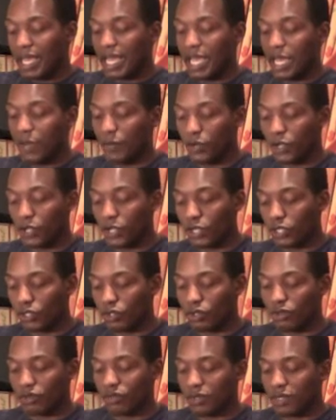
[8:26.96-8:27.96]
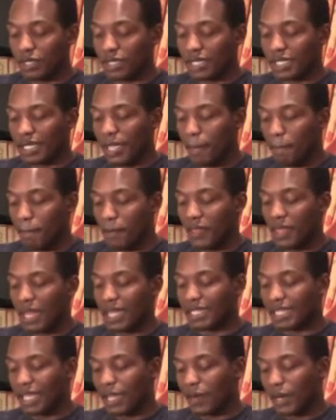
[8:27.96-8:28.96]
and we're going to sort of temper that
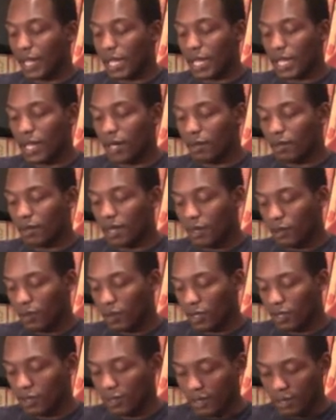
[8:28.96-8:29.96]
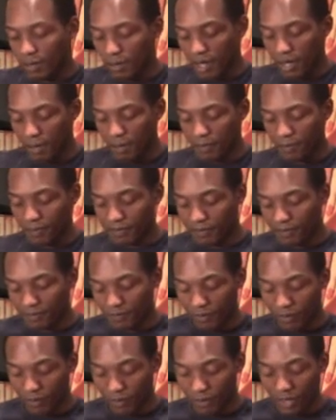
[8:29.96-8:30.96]
down a little bit with some,
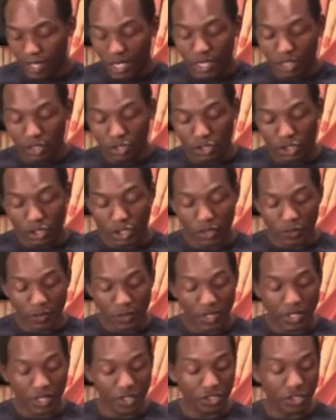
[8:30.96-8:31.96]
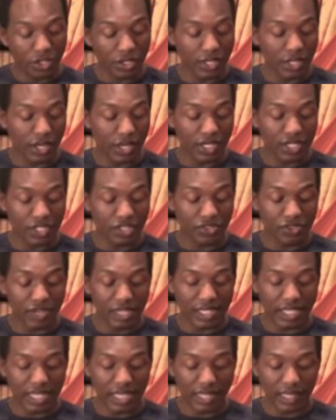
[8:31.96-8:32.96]
with a nice
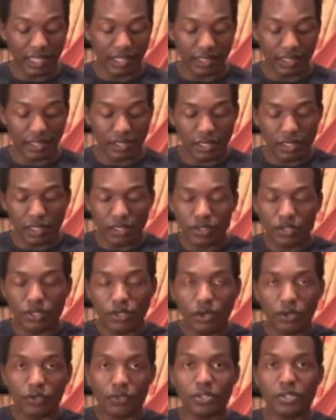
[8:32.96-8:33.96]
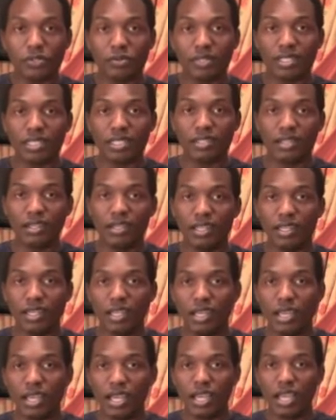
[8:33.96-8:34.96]
dressing that's on the sweet side.
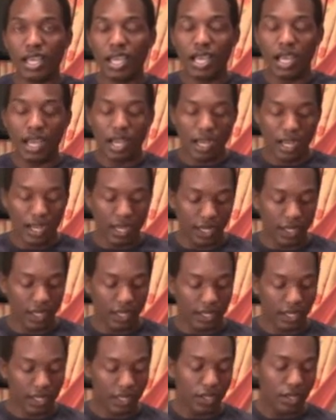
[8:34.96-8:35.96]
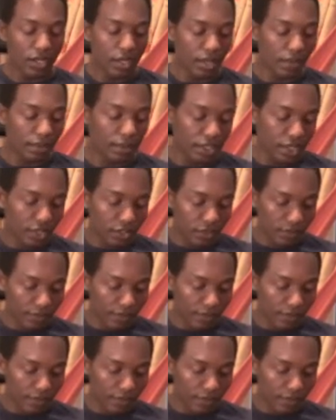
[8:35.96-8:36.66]
I mean,